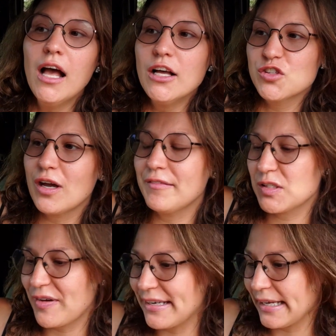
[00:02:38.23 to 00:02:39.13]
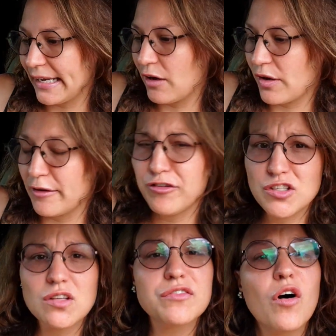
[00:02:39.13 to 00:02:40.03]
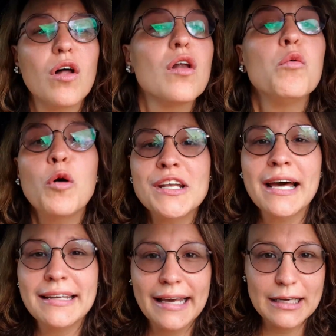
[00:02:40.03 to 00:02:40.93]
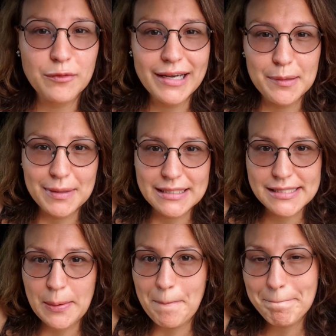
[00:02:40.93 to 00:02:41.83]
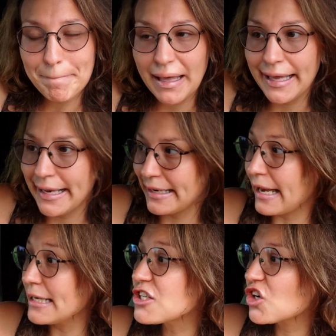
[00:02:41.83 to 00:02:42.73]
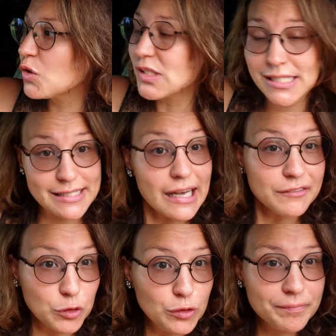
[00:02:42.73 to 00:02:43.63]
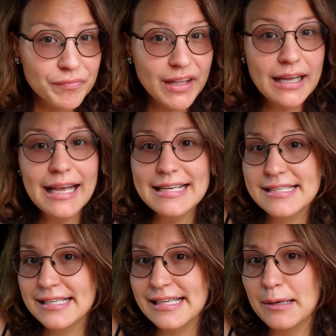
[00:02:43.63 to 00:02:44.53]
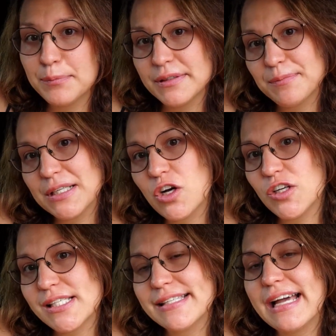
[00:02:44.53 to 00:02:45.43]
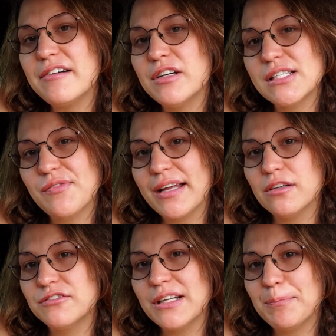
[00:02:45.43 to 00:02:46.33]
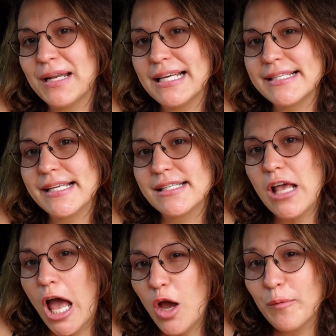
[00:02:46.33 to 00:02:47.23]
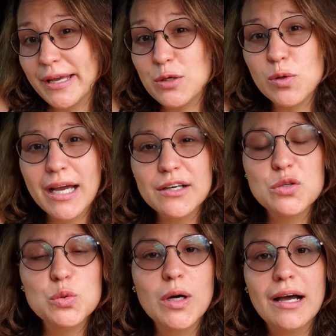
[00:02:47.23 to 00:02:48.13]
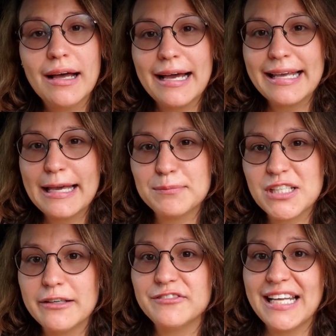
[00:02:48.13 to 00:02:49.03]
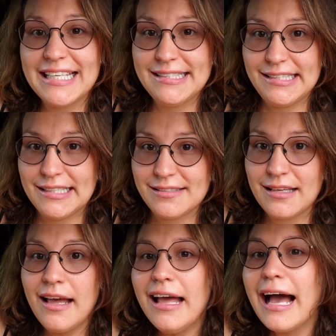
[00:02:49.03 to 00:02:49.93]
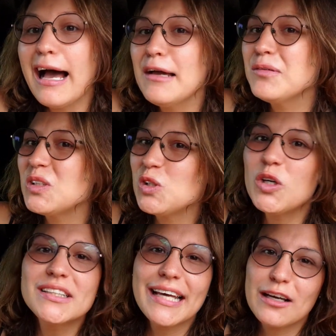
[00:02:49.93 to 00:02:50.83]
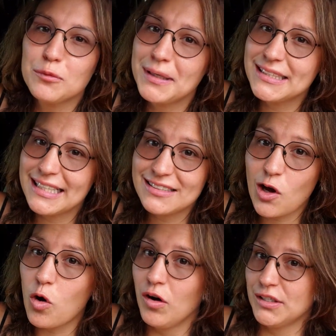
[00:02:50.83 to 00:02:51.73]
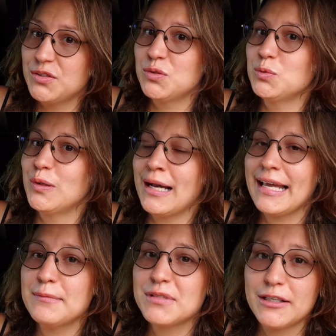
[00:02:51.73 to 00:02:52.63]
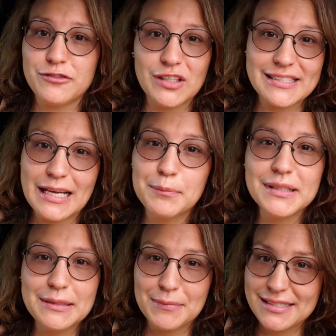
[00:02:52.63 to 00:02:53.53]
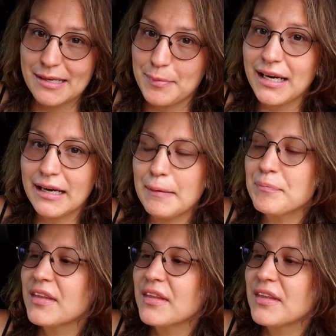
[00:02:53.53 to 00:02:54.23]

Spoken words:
So I was wondering, okay, first of all, what are the requirements? And I chose Tsavo as example because Tsavo is one of the places where you can do a game drive the easiest. I would not recommend at all to do a game drive, for example, in Masai Mara.